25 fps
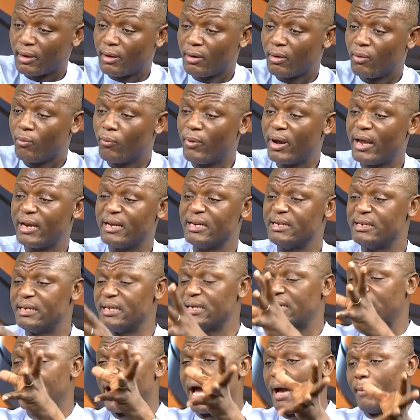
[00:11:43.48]
when
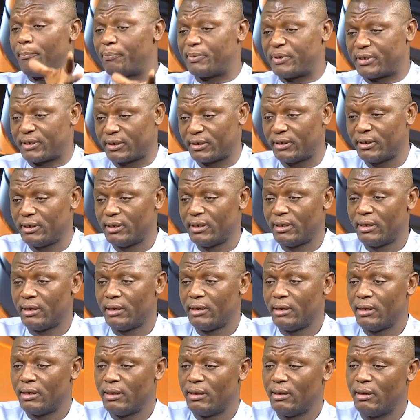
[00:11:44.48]
decapped,
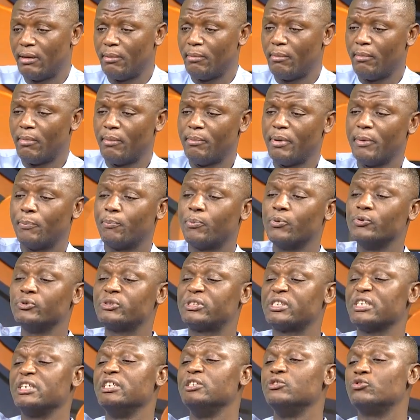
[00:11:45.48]
be
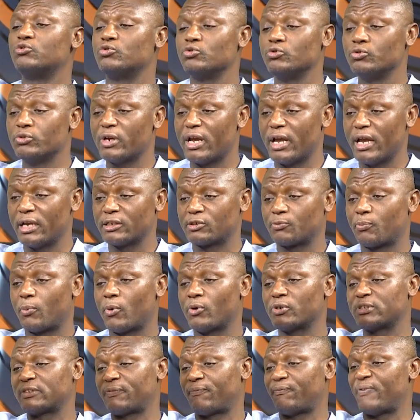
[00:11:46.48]
put into a
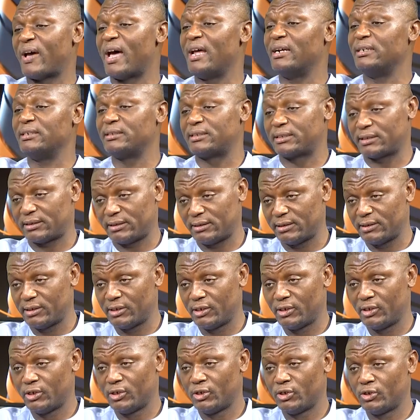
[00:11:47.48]
sports fund
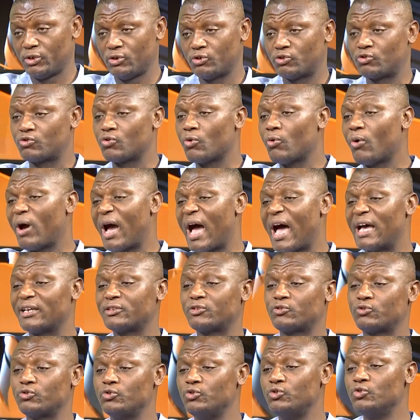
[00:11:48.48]
so
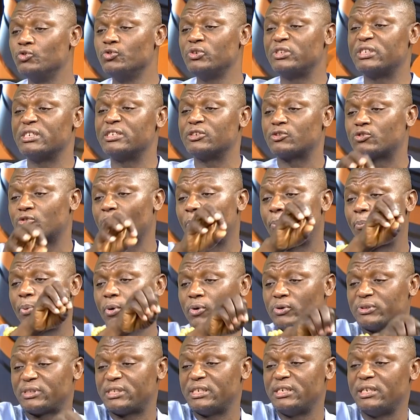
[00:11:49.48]
as to use in
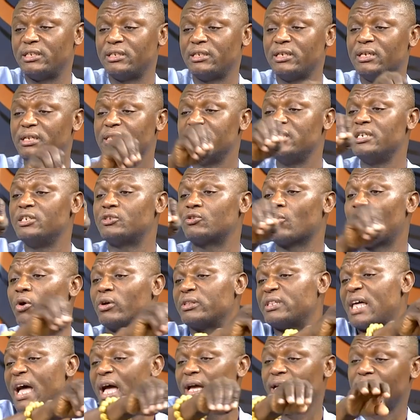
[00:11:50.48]
supporting these
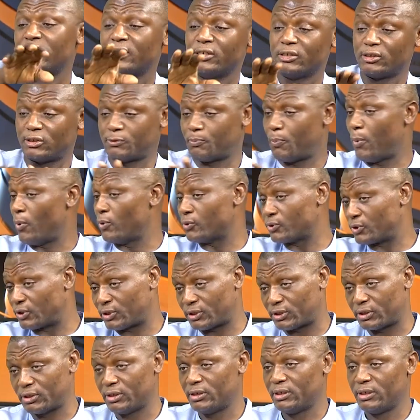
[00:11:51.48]
other sports.